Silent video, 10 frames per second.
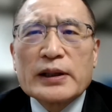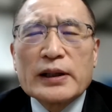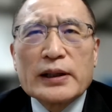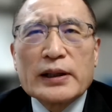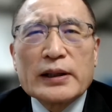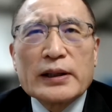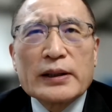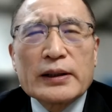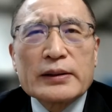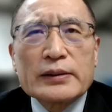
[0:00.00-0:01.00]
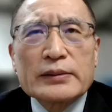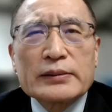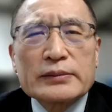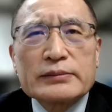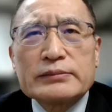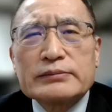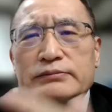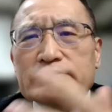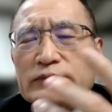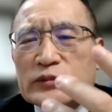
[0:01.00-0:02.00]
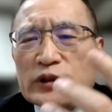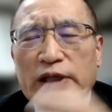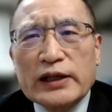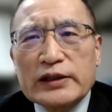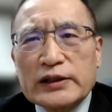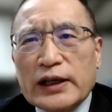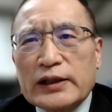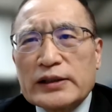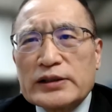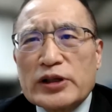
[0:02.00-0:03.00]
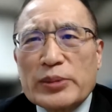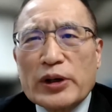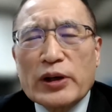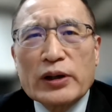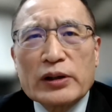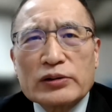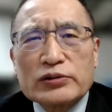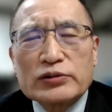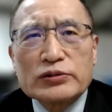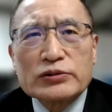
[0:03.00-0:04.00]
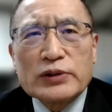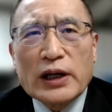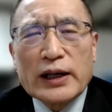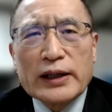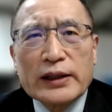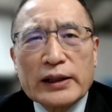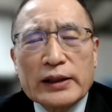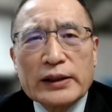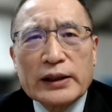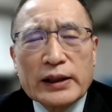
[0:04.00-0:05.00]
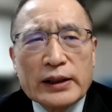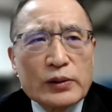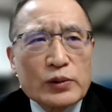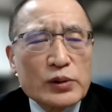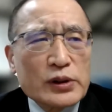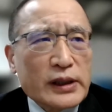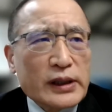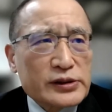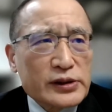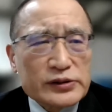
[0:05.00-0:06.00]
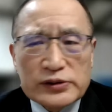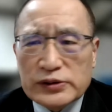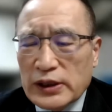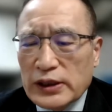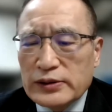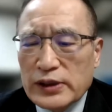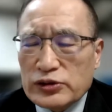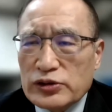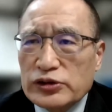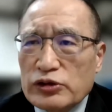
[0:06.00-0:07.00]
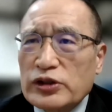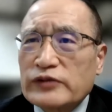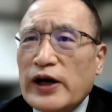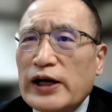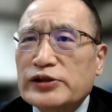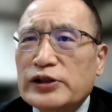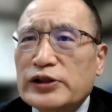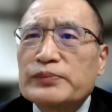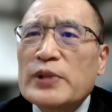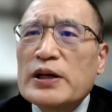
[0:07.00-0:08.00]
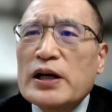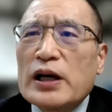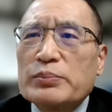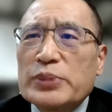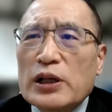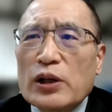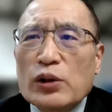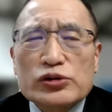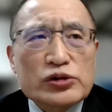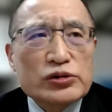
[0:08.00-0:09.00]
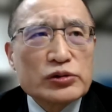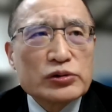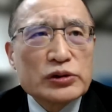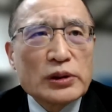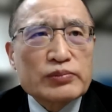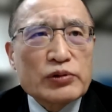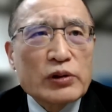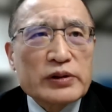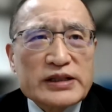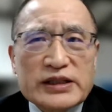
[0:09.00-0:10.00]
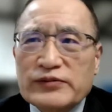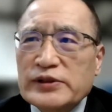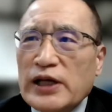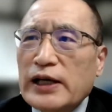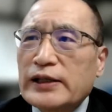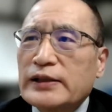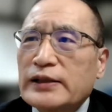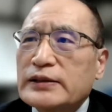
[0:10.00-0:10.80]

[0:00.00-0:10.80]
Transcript: Uh, the candidate Lee Jae-myung, who I uh, work as his uh, national security advisor, belongs to the progressive side.